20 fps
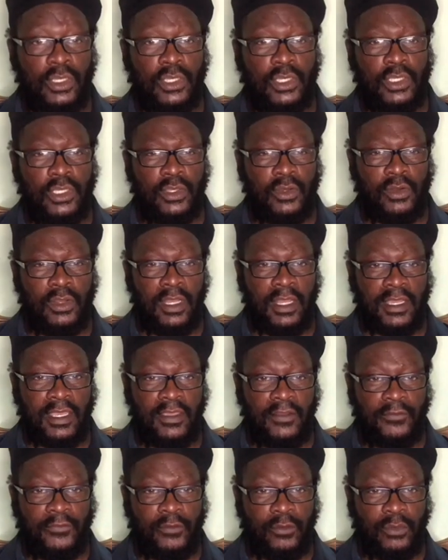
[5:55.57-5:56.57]
your
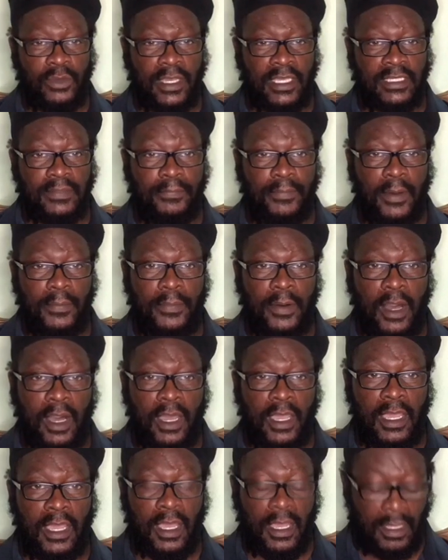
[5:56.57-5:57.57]
lucky fruit is
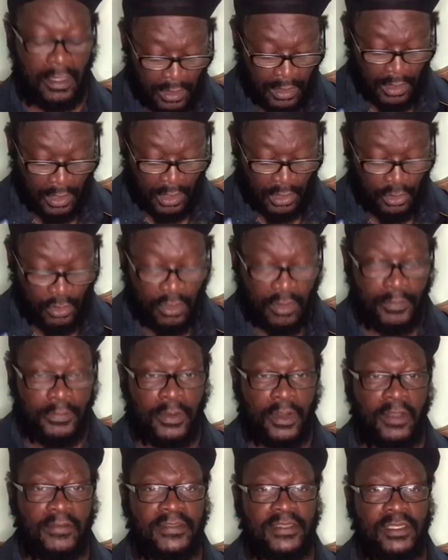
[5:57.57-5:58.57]
papaya. Your
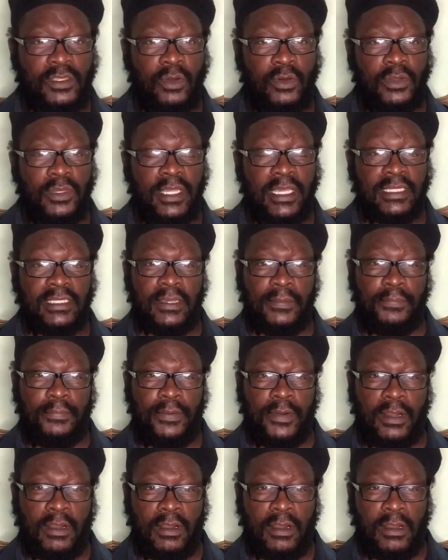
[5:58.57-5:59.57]
birthstone is a
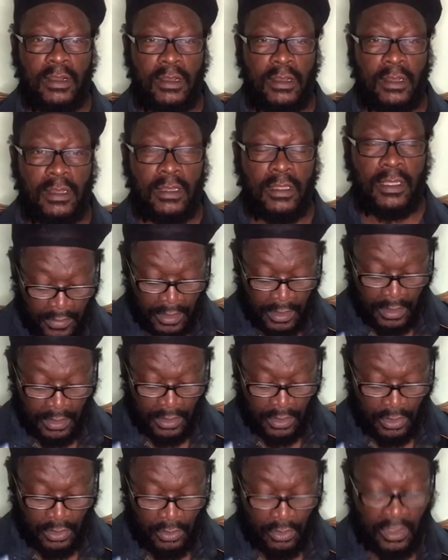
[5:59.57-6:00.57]
pearl.
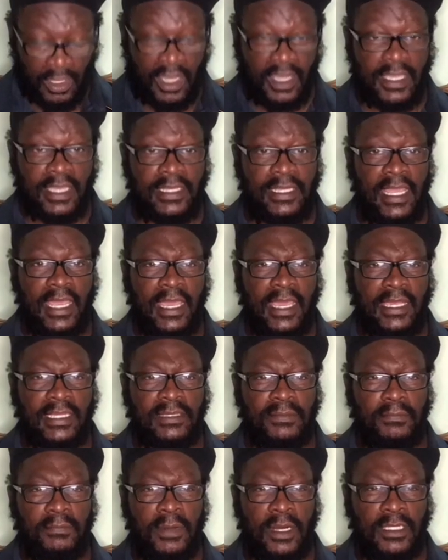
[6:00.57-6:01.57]
Your lucky day
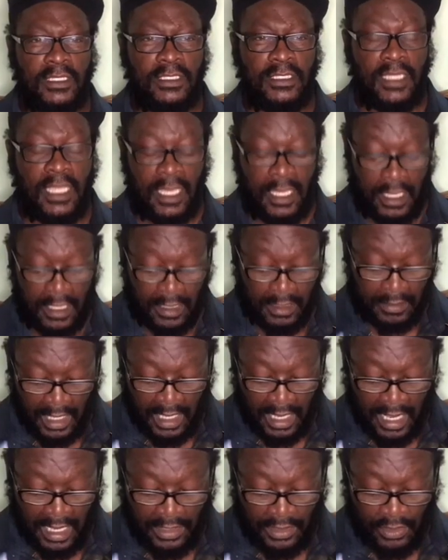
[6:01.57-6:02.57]
is Monday.
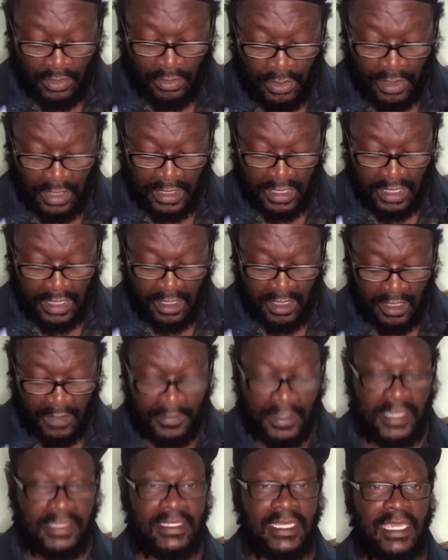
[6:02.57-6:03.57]
And lucky
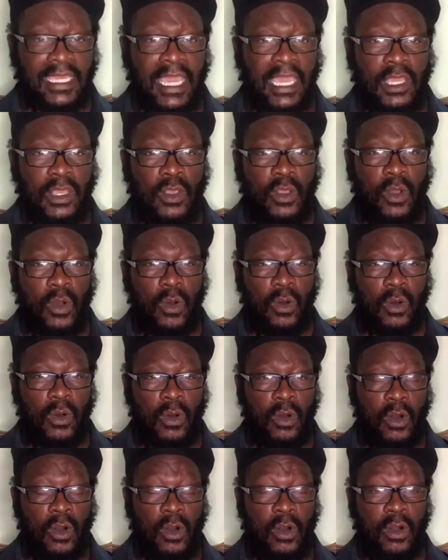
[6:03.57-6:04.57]
herb is
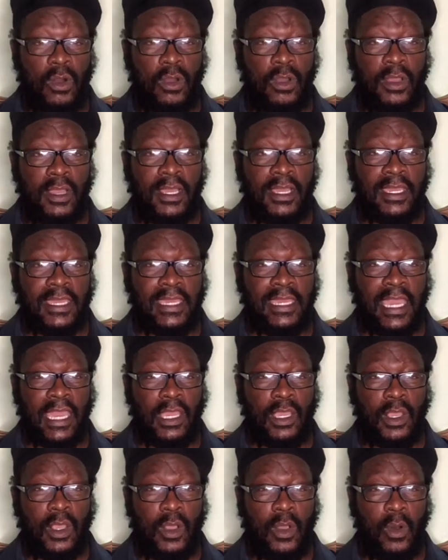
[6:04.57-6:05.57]
ginkgo or
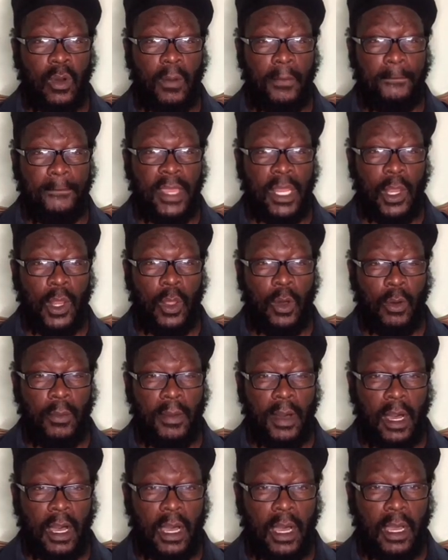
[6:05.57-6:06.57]
ginkgo
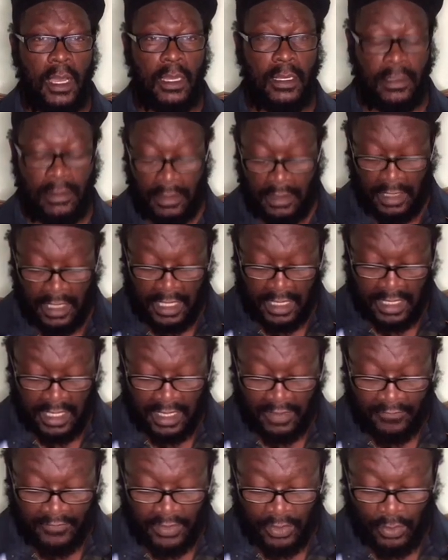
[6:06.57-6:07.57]
biloba. It
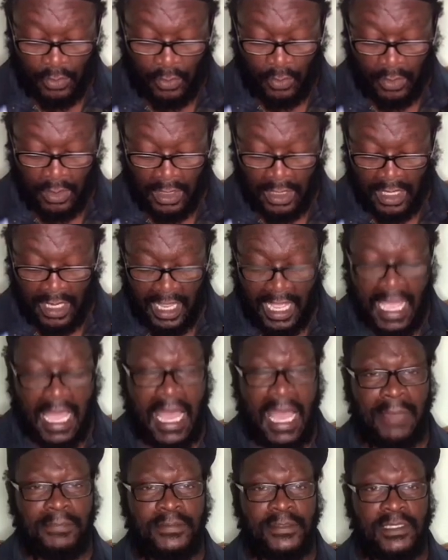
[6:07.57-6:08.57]
gives you
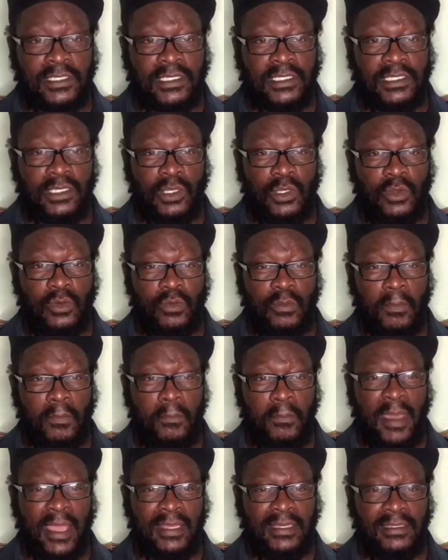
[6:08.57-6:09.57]
absolute
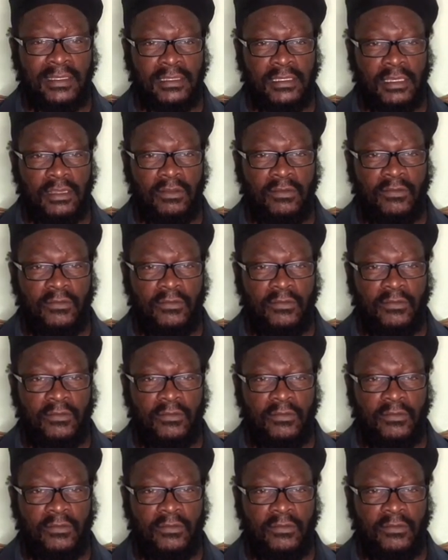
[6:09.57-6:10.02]
mental